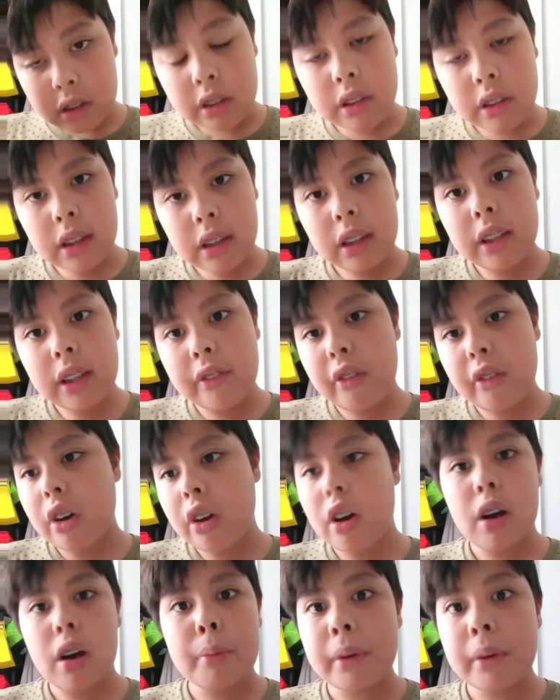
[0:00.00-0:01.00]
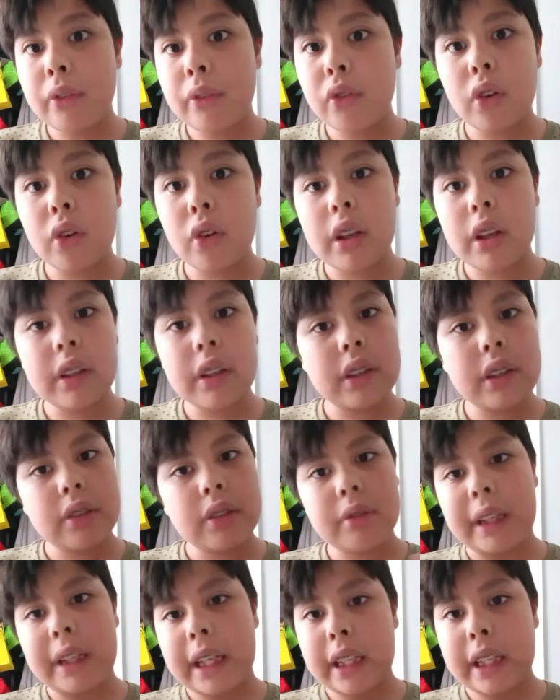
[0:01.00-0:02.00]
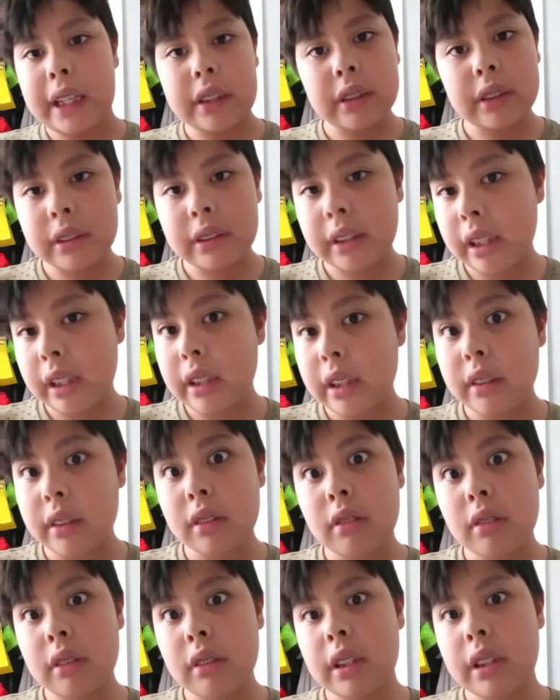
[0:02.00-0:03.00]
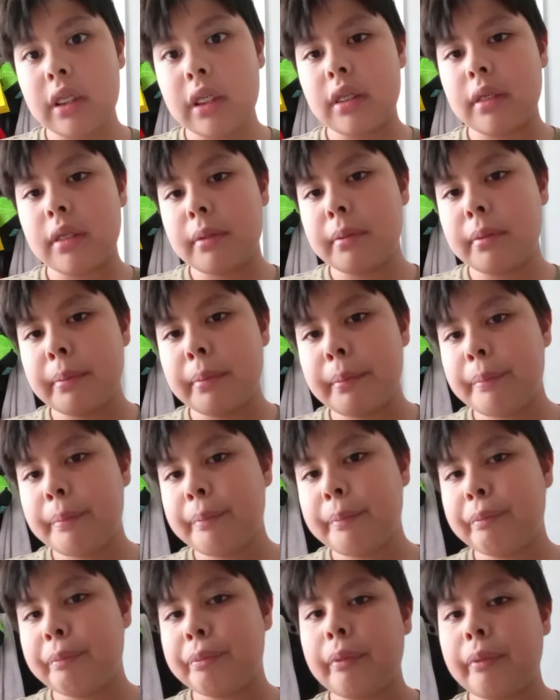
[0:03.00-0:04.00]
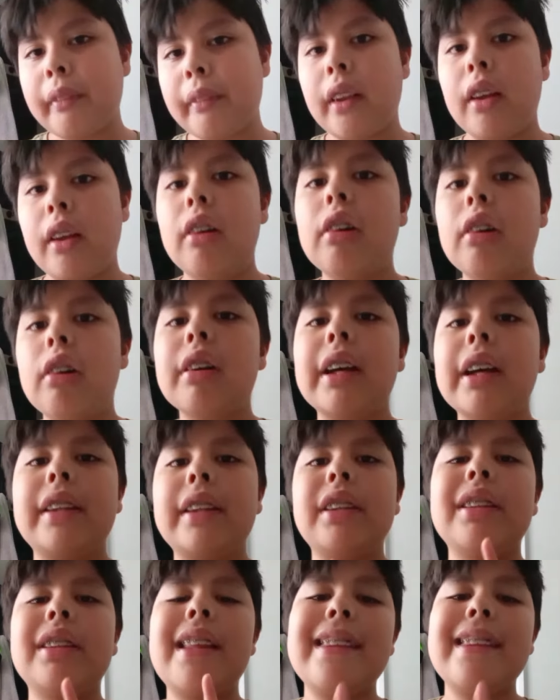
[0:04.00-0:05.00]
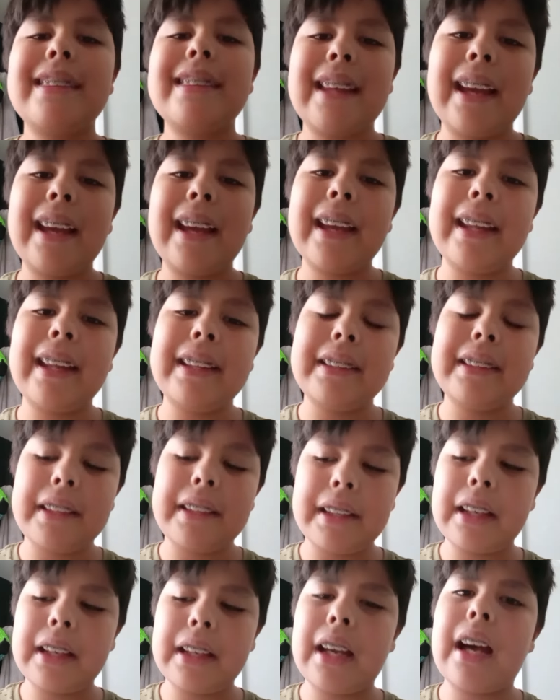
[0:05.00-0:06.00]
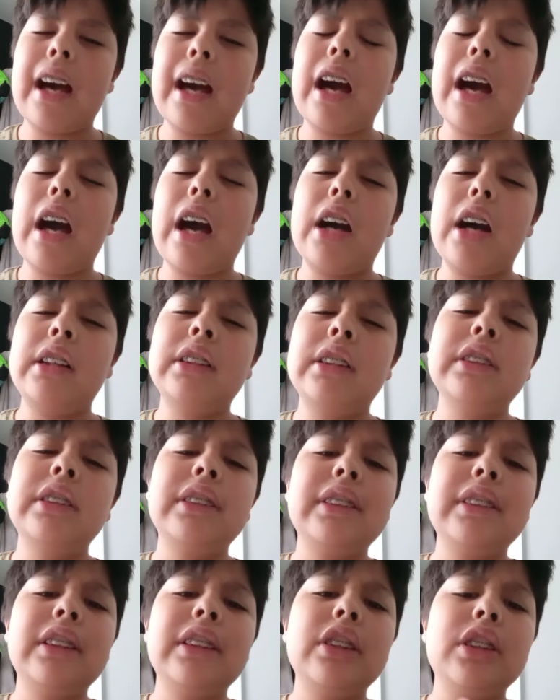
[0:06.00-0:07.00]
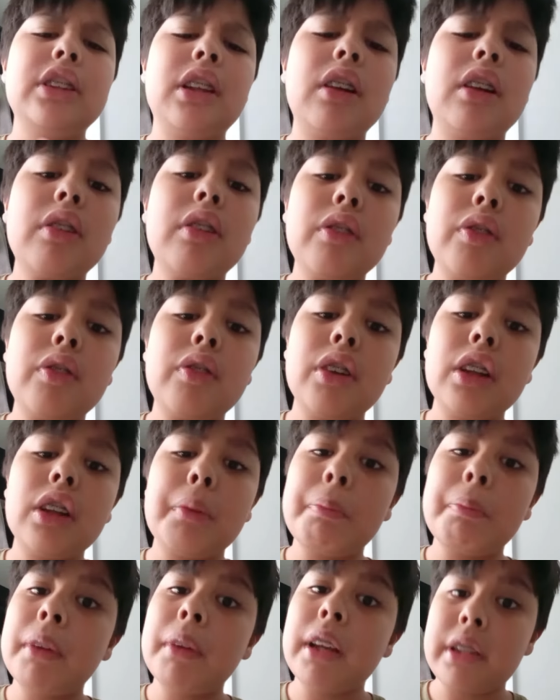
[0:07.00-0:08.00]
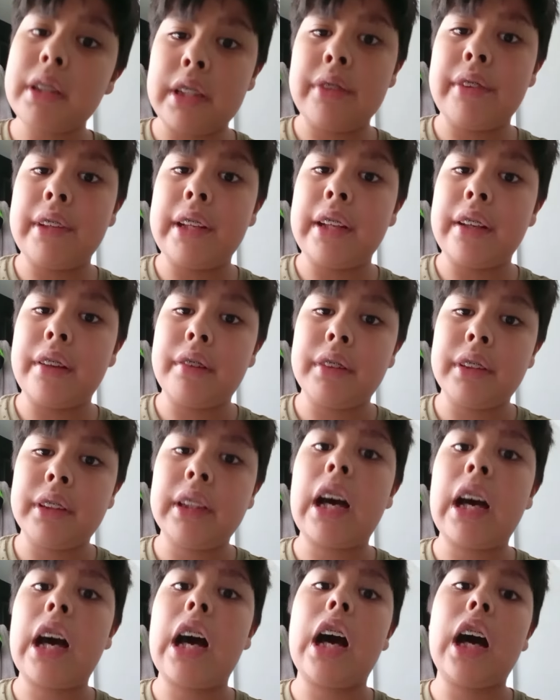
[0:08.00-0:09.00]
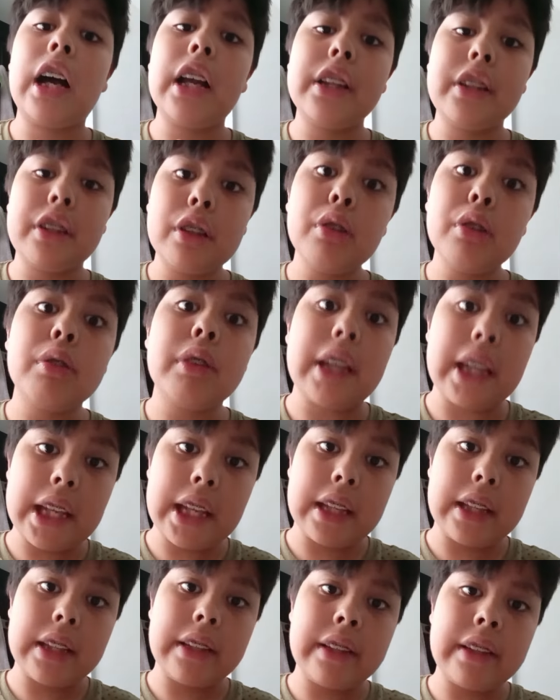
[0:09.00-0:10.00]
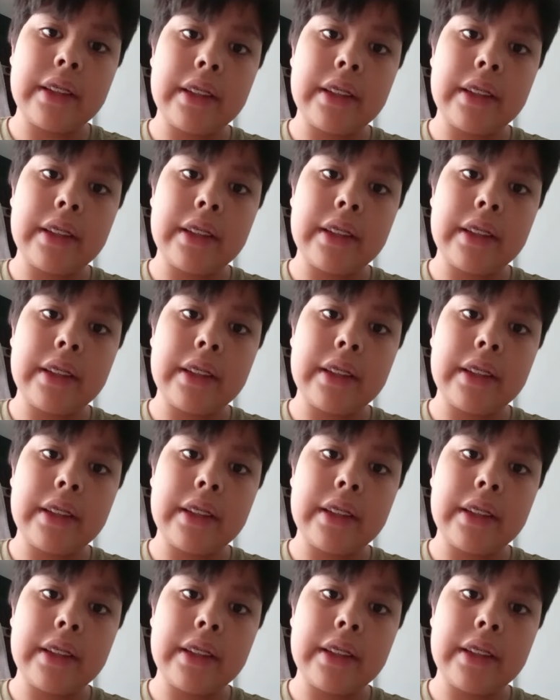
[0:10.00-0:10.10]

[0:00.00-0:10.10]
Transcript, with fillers: leave a comment for us and we can just answer it. Okay, so the second thing so for the plushie videos, I do is